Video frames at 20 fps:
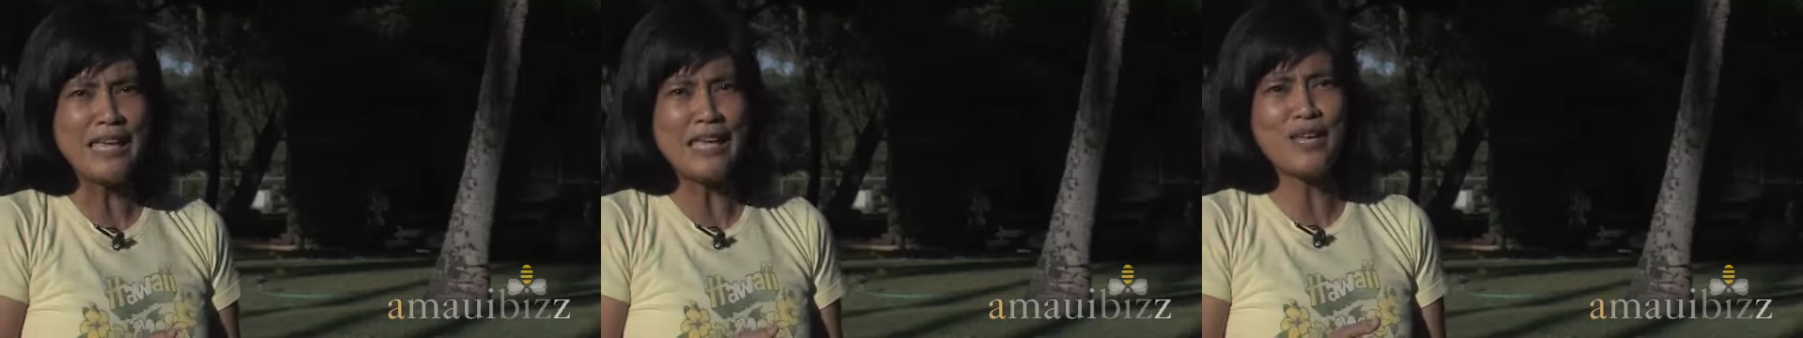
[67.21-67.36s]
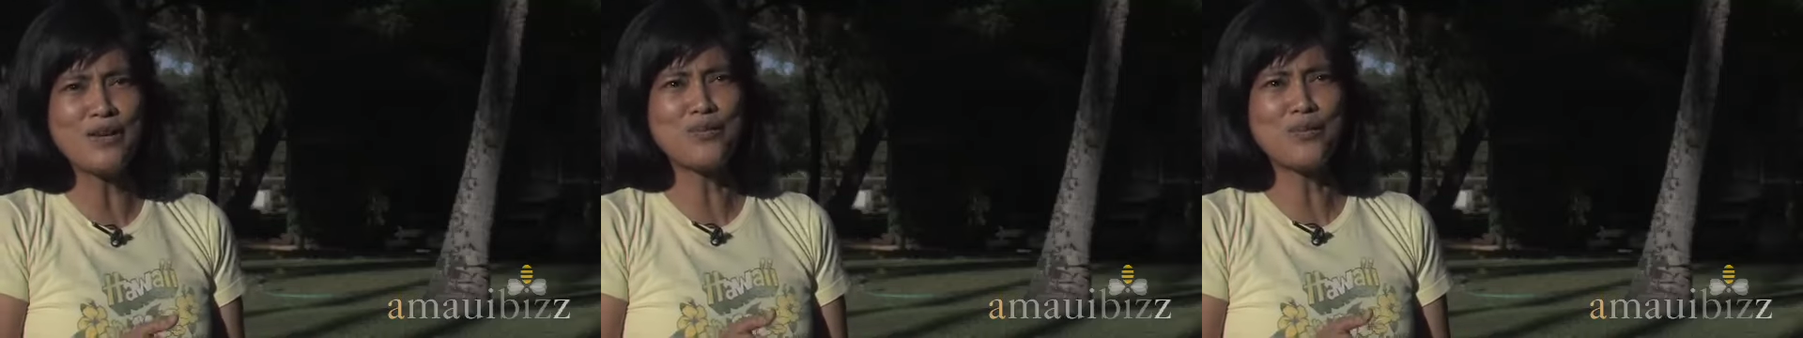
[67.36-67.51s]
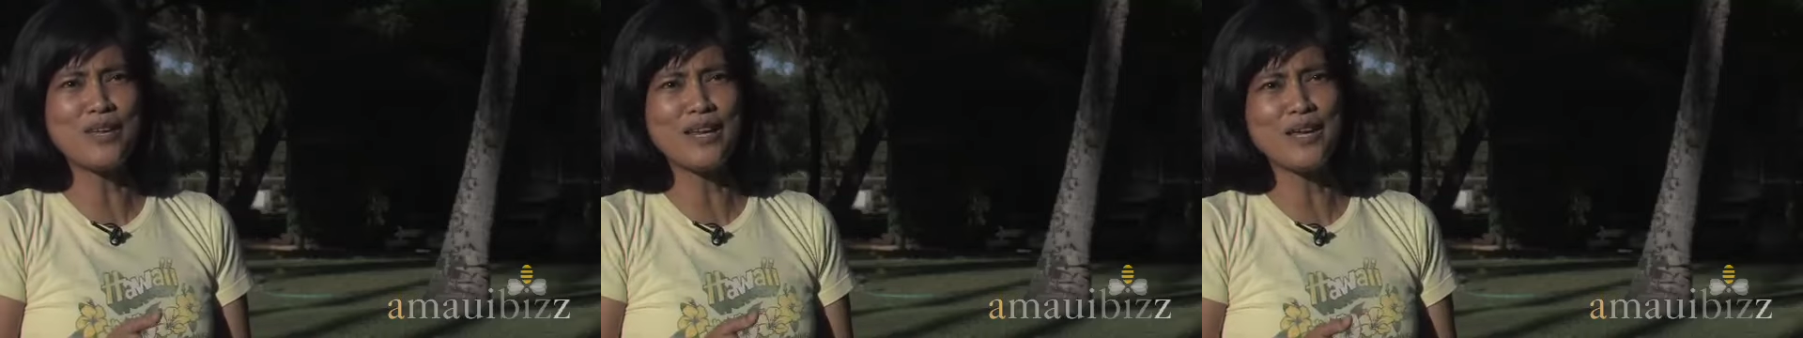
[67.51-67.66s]

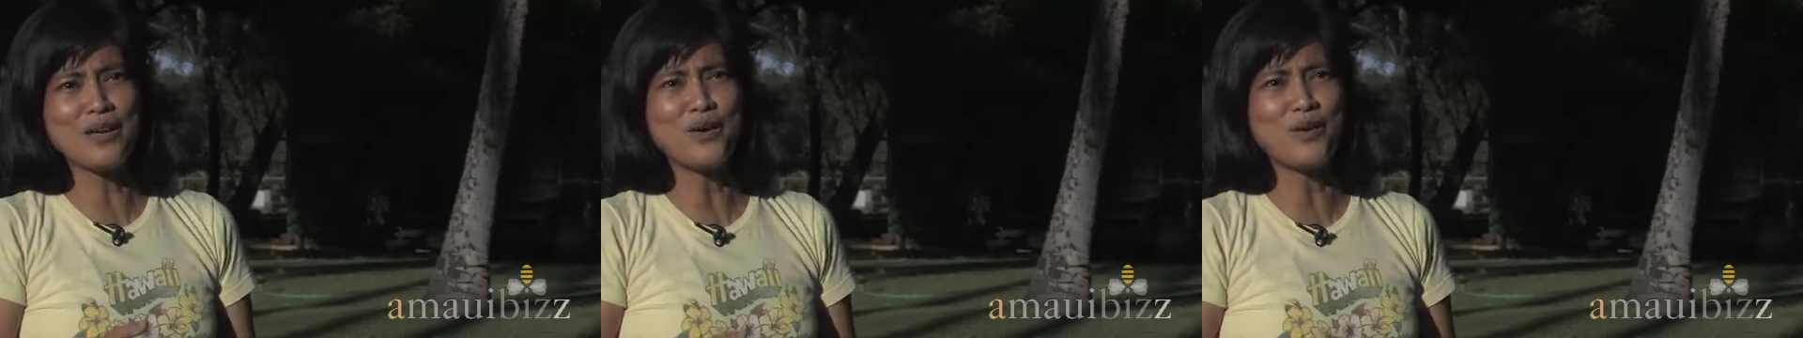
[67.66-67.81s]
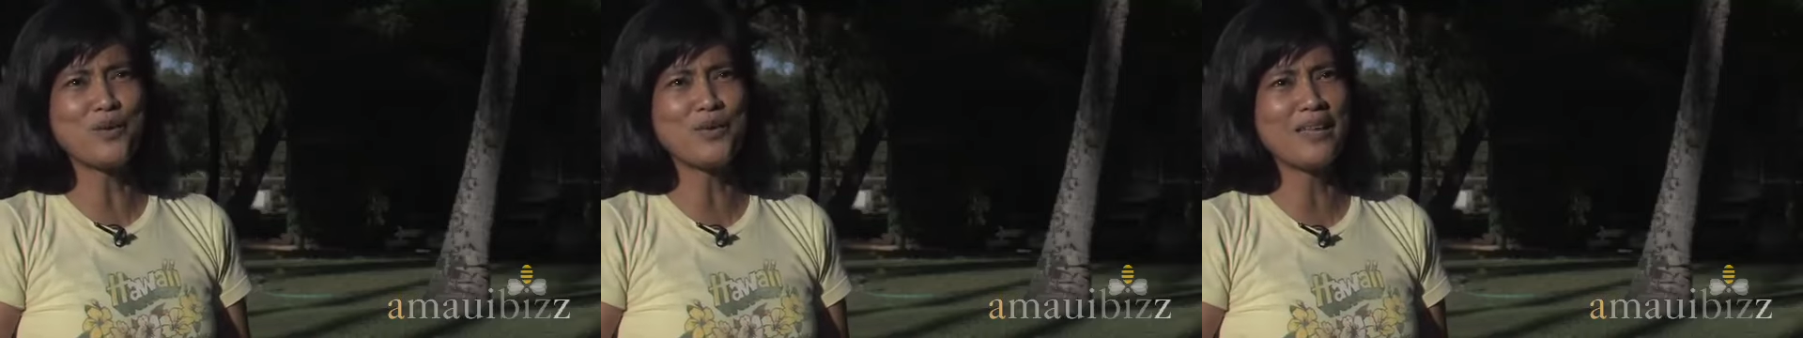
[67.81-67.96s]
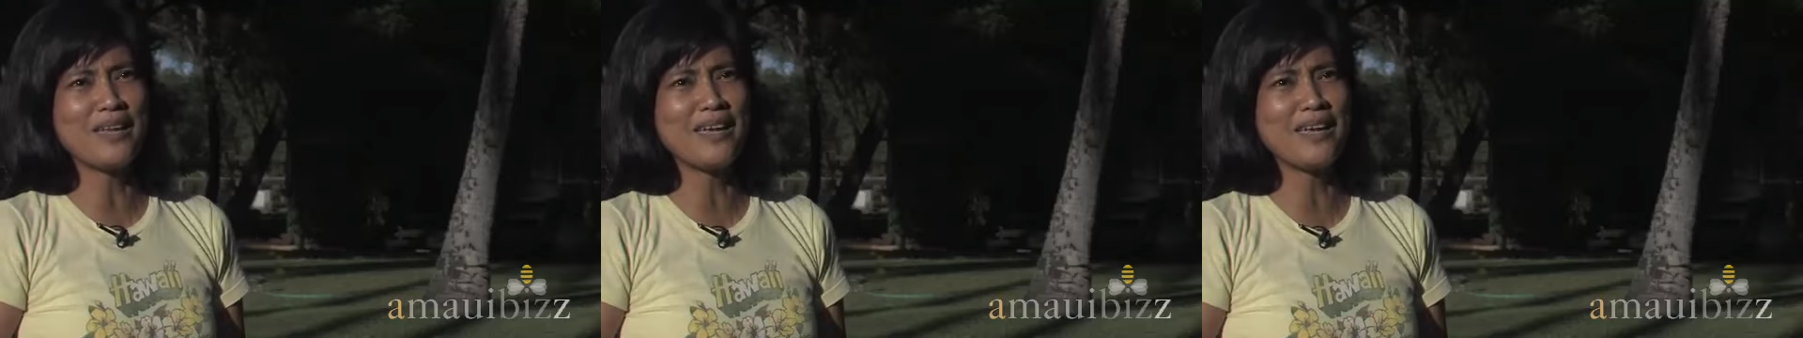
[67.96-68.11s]
eat when I
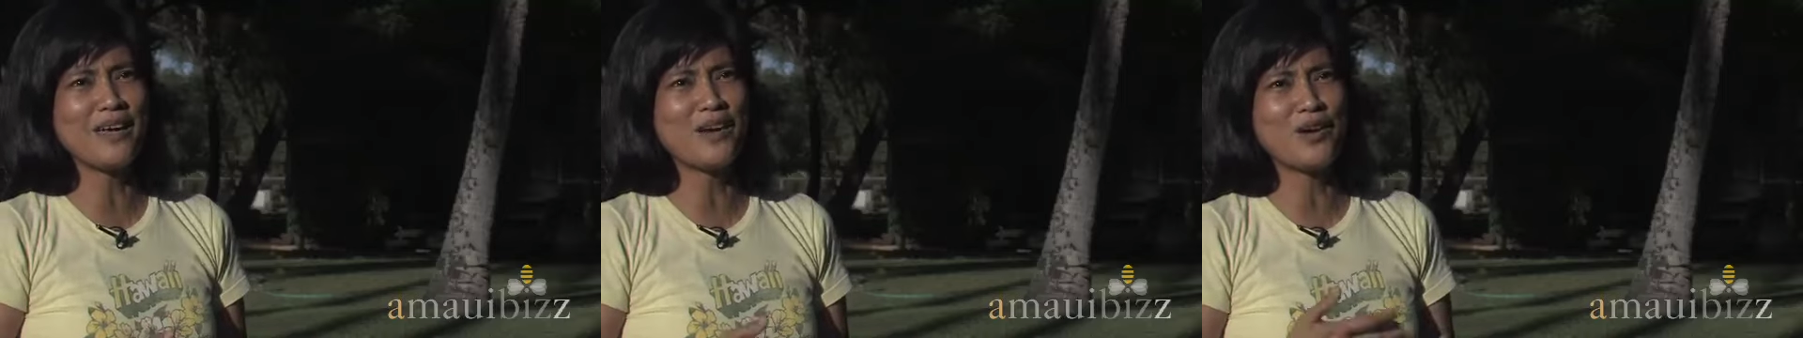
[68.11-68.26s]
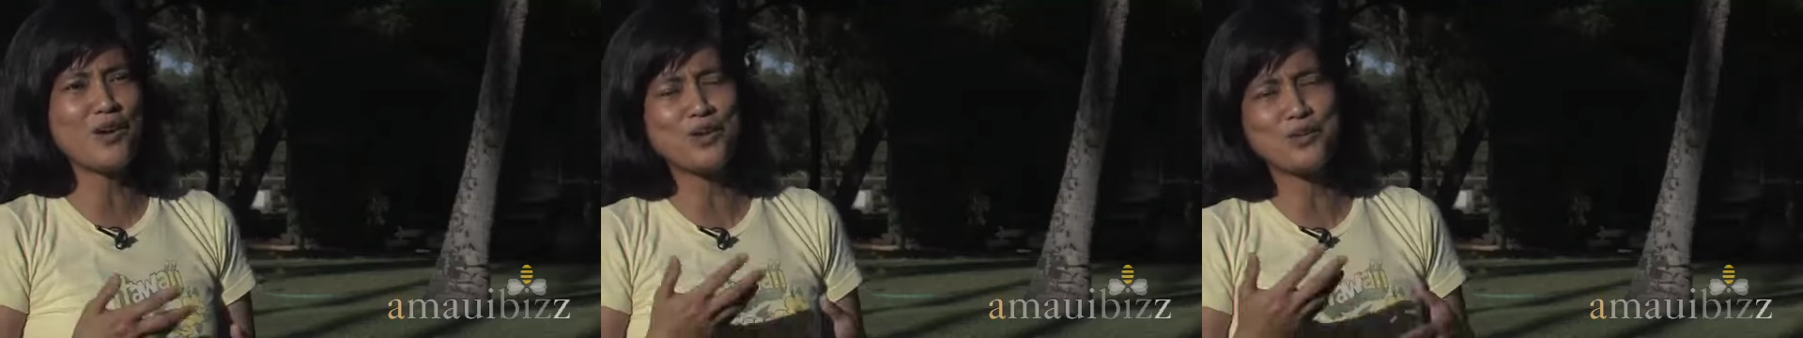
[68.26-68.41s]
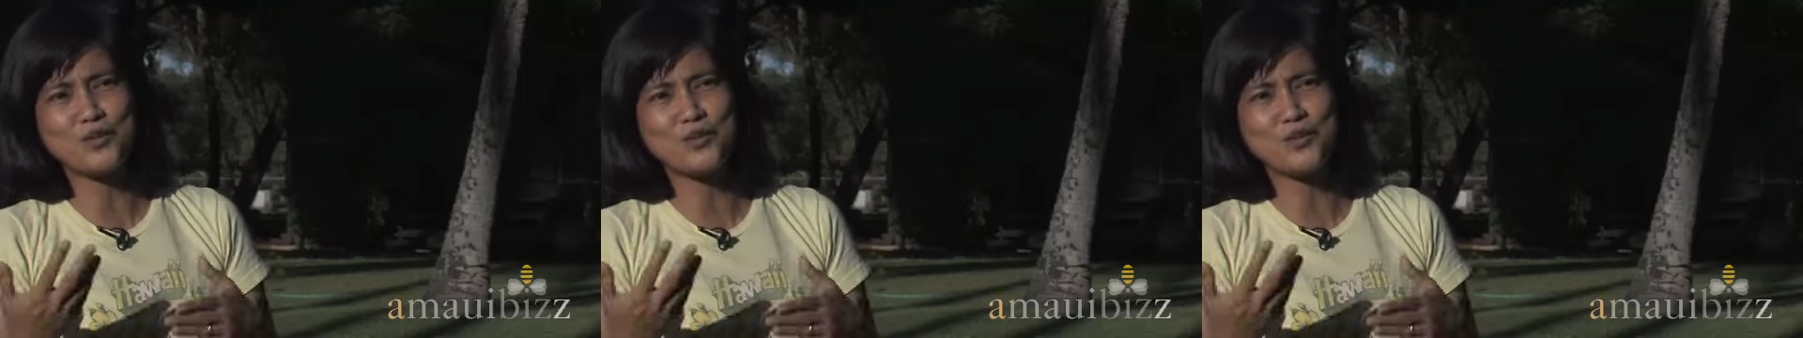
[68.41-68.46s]
go there,